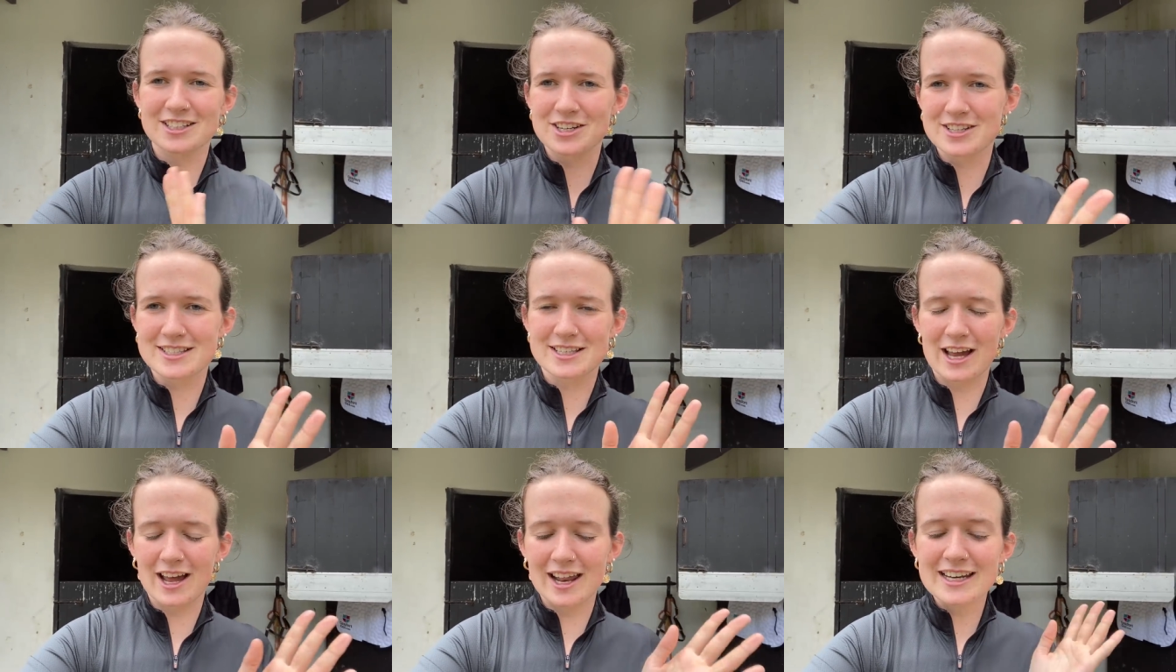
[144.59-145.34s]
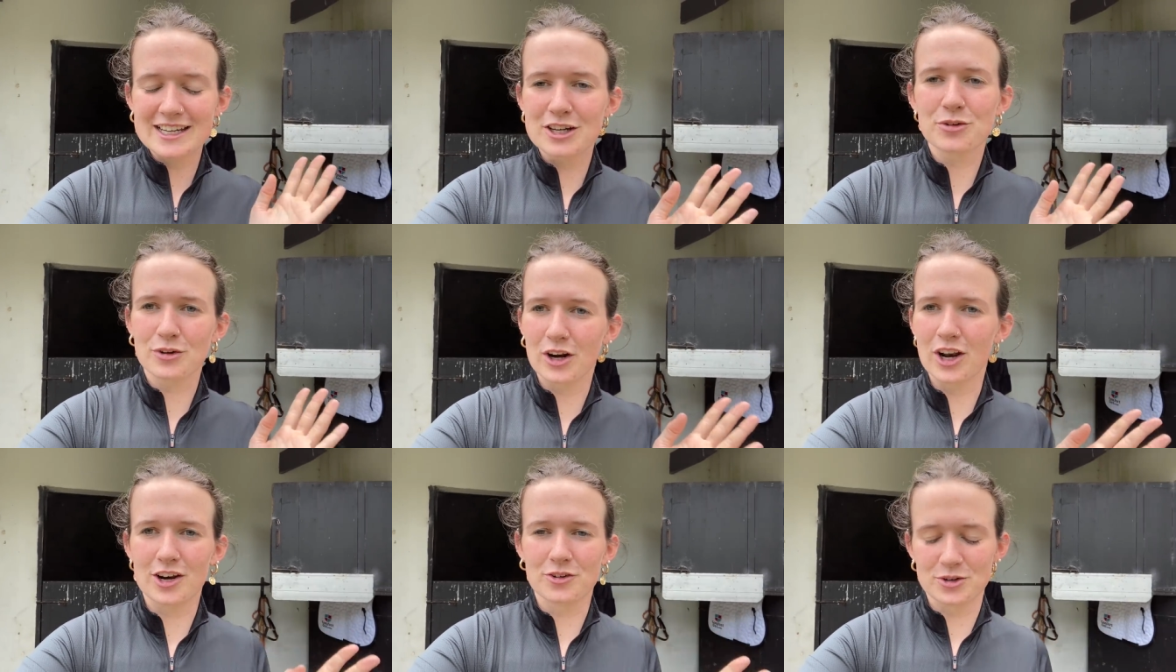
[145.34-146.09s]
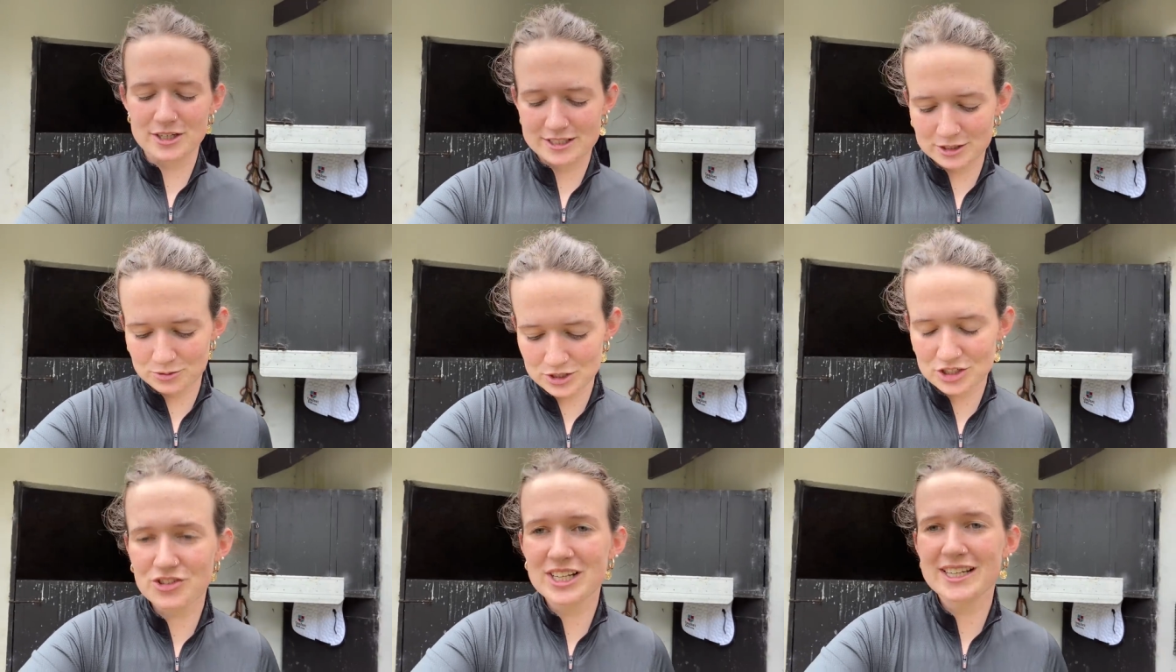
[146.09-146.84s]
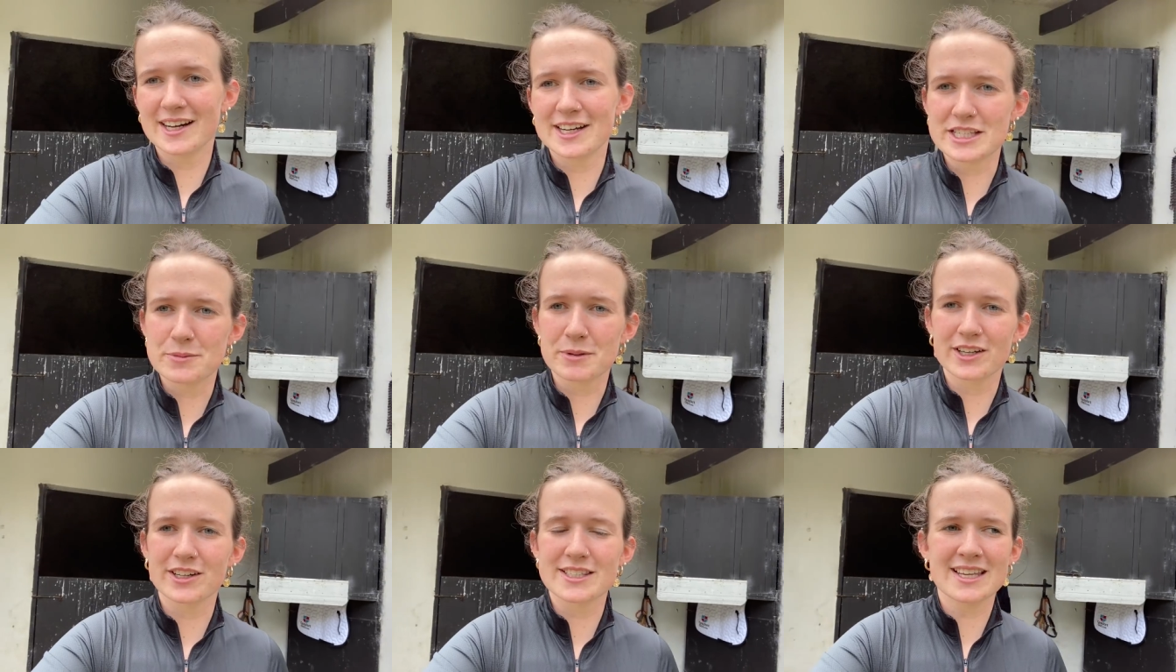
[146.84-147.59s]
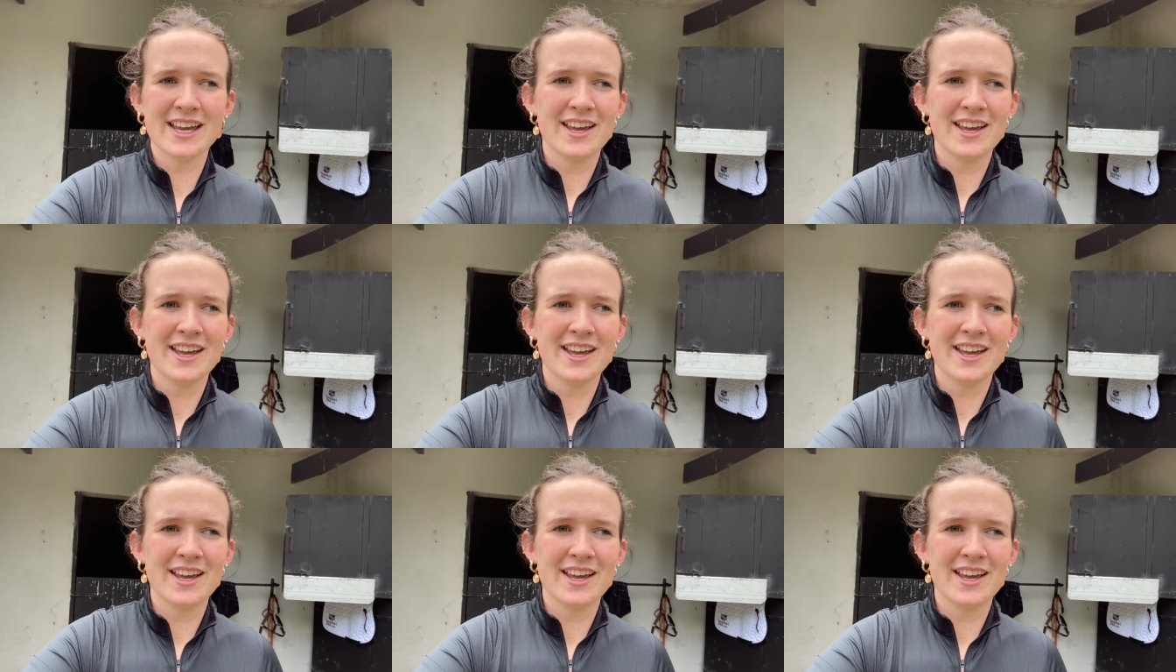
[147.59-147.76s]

There's a league for a lot of horses, which is really nice because,